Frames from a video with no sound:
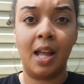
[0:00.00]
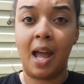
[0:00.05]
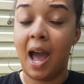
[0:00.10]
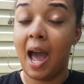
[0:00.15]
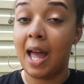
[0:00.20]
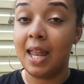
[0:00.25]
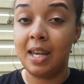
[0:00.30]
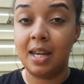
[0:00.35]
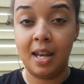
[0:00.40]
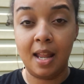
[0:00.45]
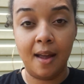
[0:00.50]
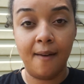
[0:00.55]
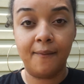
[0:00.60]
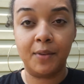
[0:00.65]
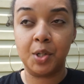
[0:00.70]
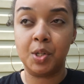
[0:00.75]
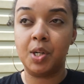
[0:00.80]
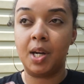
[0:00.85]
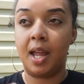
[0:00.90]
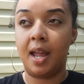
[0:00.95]
I
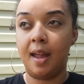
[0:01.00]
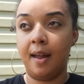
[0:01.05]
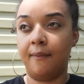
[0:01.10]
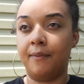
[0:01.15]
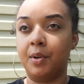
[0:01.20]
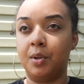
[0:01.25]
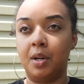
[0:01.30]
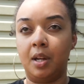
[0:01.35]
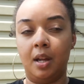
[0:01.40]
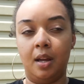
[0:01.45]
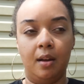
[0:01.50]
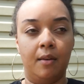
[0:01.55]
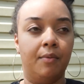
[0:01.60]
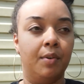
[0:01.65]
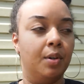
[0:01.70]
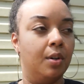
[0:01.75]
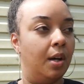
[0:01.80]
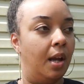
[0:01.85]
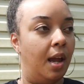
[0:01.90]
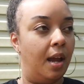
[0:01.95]
never, ever,
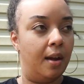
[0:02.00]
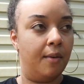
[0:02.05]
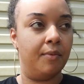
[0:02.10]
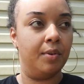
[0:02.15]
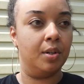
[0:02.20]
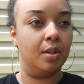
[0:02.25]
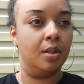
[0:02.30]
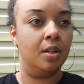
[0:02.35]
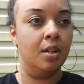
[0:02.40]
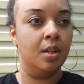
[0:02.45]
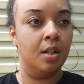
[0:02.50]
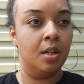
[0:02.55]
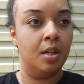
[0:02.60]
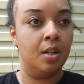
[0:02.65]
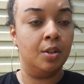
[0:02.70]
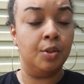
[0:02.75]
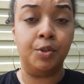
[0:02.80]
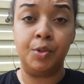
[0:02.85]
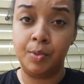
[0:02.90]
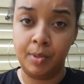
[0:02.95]
ever, ever
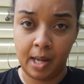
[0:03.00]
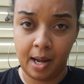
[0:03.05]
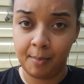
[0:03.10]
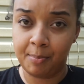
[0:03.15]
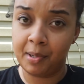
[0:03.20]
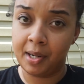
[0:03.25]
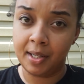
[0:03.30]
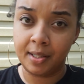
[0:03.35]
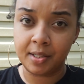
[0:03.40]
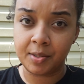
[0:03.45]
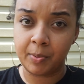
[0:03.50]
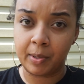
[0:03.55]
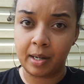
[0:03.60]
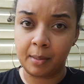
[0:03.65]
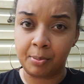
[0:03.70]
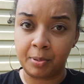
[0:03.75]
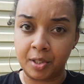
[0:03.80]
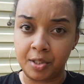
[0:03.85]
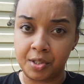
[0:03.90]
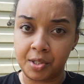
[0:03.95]
do not practice what I
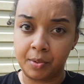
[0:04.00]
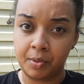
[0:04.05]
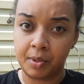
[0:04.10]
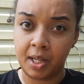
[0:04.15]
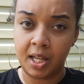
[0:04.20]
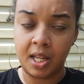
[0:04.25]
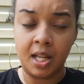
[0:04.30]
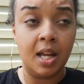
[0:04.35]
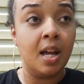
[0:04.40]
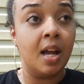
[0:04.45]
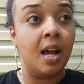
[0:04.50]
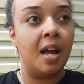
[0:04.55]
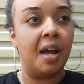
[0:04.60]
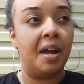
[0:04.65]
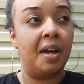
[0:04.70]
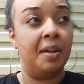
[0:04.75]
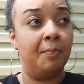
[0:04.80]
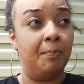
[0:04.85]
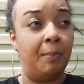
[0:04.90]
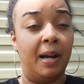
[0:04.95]
preach, okay?
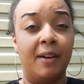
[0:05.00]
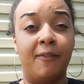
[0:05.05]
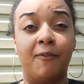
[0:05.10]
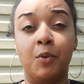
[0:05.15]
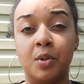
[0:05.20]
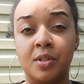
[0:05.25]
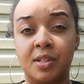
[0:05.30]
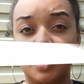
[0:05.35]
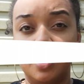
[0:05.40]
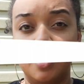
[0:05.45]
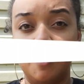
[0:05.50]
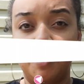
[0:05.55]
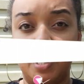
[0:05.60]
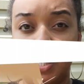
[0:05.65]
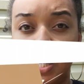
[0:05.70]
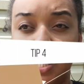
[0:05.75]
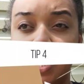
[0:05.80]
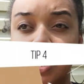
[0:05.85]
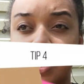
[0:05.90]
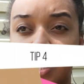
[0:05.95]
My 4th tip
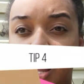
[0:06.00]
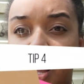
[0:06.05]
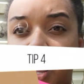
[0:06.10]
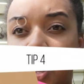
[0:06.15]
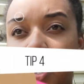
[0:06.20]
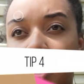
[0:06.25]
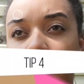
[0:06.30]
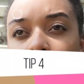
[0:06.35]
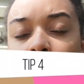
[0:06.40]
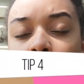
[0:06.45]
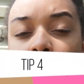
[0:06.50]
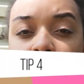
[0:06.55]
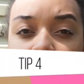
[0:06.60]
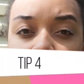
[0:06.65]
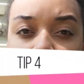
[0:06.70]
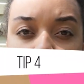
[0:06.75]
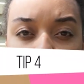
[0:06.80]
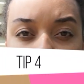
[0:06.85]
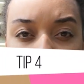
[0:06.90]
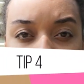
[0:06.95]
is I
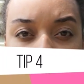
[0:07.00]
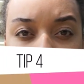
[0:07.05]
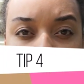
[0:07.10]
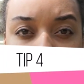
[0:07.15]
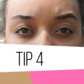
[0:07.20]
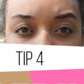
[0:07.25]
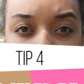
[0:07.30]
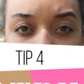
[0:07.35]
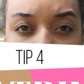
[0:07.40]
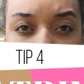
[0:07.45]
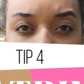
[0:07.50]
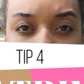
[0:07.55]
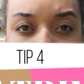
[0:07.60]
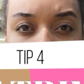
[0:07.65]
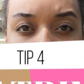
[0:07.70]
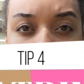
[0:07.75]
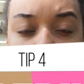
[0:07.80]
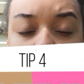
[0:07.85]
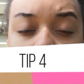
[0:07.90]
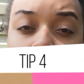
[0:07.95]
always wear
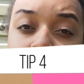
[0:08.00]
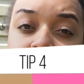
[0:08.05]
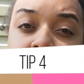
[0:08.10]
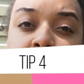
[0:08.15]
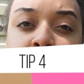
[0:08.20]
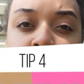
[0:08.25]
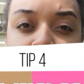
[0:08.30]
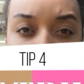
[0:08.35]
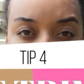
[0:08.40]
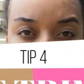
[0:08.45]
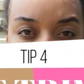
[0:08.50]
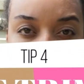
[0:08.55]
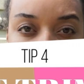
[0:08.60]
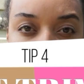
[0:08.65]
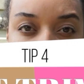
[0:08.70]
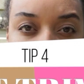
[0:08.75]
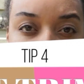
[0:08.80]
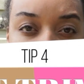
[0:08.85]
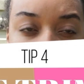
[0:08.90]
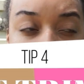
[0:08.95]
a waist trimmer.
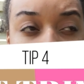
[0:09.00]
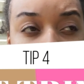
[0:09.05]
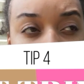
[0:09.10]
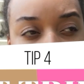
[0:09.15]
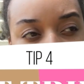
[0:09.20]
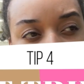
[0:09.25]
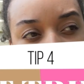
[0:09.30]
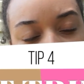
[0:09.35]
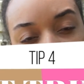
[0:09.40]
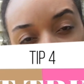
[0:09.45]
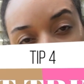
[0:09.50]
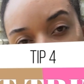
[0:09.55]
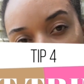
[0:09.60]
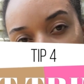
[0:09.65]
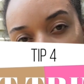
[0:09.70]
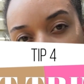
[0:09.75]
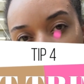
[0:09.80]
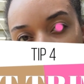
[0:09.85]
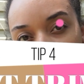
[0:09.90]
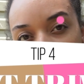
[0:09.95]
Now, a waist
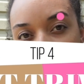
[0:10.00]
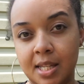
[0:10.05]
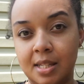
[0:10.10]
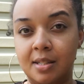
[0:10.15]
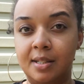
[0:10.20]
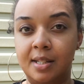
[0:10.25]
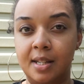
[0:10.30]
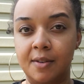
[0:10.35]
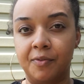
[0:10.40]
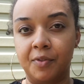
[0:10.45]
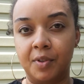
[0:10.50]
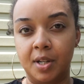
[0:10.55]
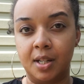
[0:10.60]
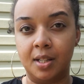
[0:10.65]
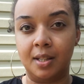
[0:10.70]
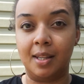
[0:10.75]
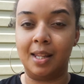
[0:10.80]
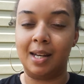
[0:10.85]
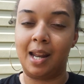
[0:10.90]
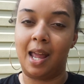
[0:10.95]
trimmer is
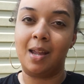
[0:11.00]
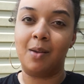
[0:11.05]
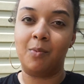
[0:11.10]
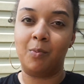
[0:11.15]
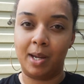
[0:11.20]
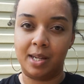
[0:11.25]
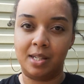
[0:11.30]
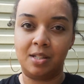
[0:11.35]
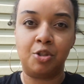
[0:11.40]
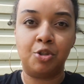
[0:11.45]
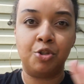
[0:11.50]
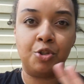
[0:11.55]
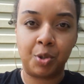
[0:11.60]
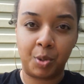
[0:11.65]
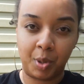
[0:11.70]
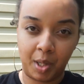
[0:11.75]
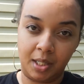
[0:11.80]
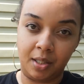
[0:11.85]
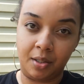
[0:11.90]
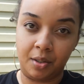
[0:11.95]
different than a waist
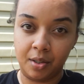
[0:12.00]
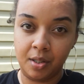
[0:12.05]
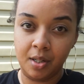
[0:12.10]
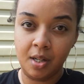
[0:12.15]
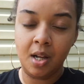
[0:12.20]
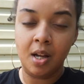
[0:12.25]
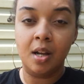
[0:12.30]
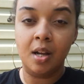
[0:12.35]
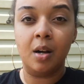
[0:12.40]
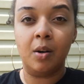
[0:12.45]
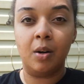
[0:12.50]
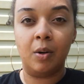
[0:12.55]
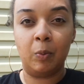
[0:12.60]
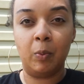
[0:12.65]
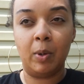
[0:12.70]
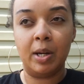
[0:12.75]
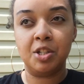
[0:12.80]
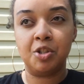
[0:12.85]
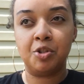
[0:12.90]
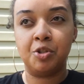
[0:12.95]
trainer. A
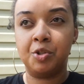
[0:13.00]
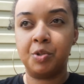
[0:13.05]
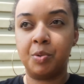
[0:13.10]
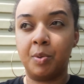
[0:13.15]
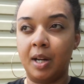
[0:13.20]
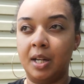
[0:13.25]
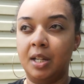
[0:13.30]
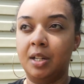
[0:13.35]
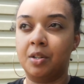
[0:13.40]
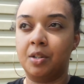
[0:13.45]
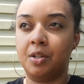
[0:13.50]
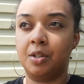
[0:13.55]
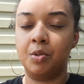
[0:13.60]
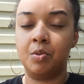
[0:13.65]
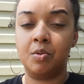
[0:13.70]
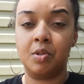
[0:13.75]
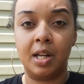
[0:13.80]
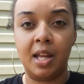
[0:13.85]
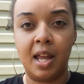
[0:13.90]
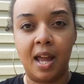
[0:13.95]
waist trainer
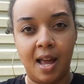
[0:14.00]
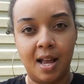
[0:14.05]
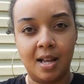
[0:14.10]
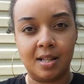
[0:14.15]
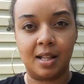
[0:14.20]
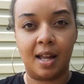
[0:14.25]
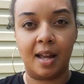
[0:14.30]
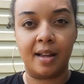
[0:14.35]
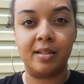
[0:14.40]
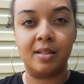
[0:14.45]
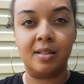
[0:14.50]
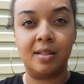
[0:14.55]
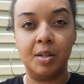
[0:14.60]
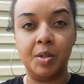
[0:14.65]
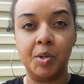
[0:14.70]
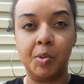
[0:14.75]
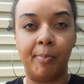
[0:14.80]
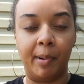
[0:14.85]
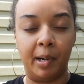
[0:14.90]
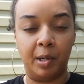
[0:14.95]
usually has like
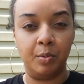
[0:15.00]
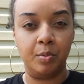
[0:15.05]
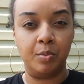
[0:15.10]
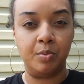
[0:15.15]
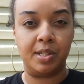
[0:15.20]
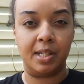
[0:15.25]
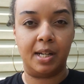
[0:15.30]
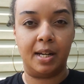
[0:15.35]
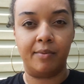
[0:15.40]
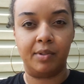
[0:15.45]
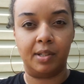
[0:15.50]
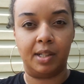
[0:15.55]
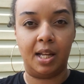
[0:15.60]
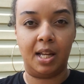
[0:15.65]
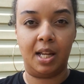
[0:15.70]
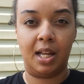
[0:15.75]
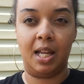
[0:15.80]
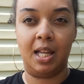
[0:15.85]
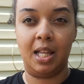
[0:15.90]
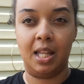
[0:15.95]
steel bones and
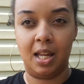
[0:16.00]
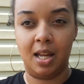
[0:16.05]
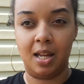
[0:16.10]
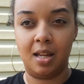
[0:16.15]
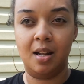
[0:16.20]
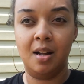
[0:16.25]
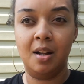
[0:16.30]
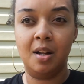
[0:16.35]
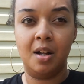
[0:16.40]
everything in it,